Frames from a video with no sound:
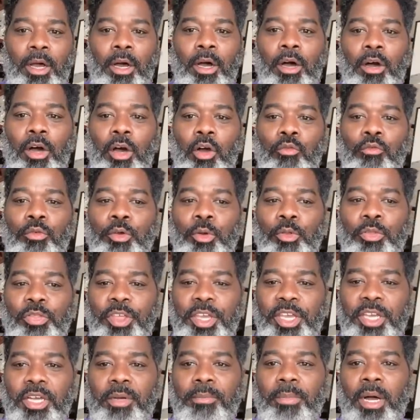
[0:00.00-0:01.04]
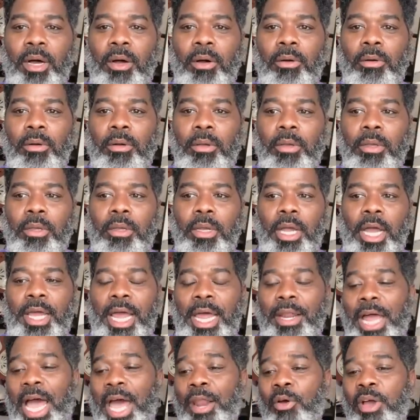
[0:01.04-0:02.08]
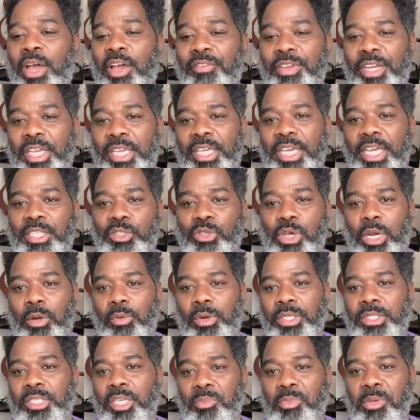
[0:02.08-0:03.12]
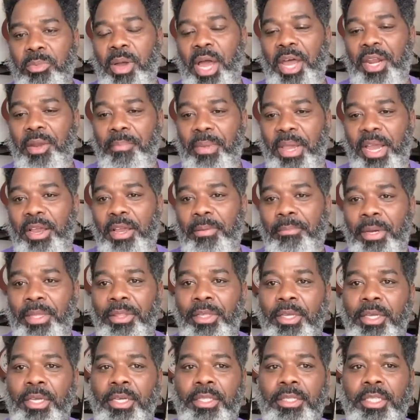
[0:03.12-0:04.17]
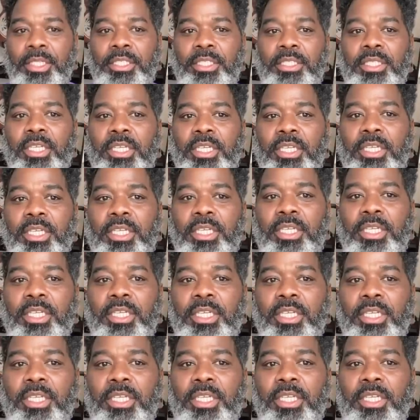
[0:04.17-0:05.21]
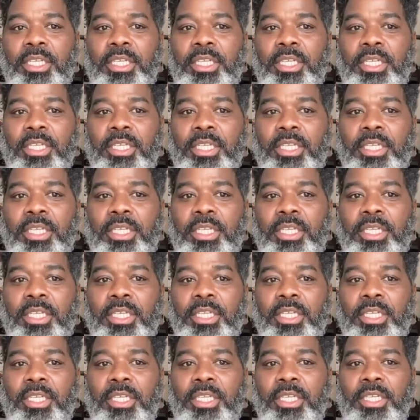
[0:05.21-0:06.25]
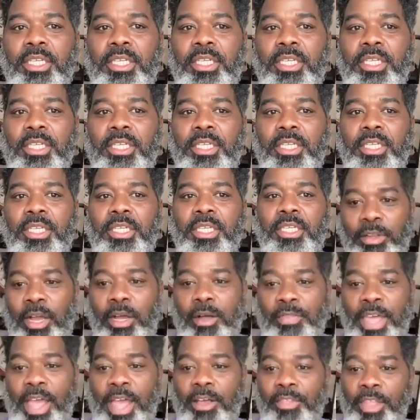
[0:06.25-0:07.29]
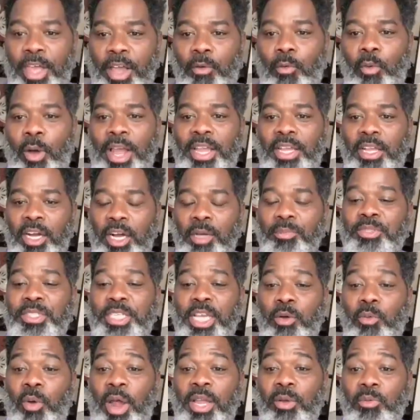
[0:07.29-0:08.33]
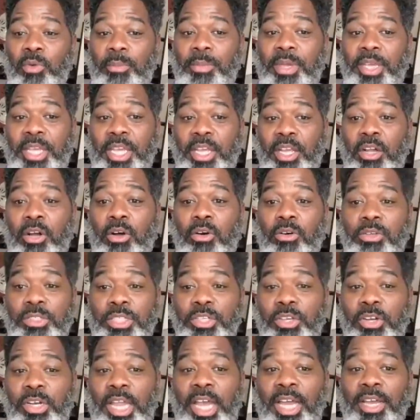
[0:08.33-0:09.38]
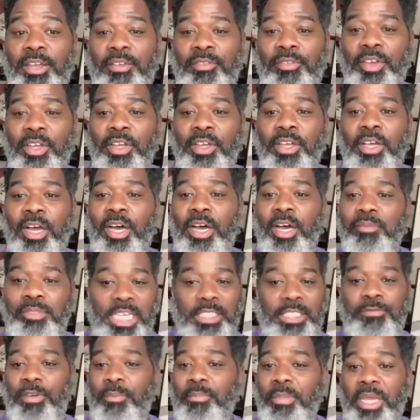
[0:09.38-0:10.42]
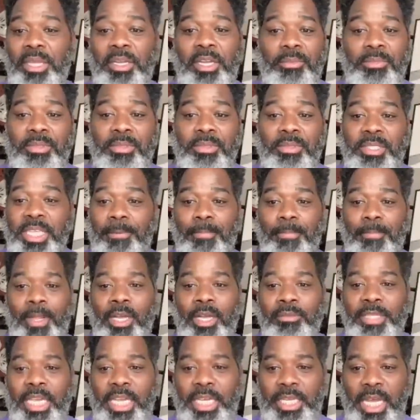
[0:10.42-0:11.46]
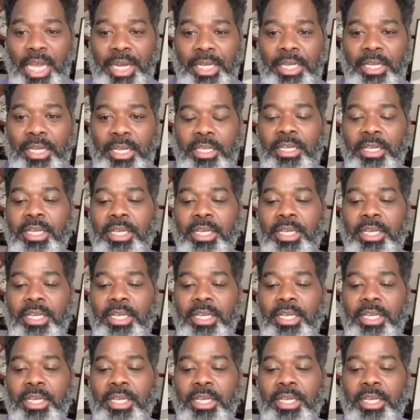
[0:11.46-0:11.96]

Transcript: a real thing about I, don't have any kids, so I don't want to tell people how to parent. But this is the difference at which black people recognize the threat uh, that that white upset white women can cause in your life, uh, just for being upset, uh, taken out of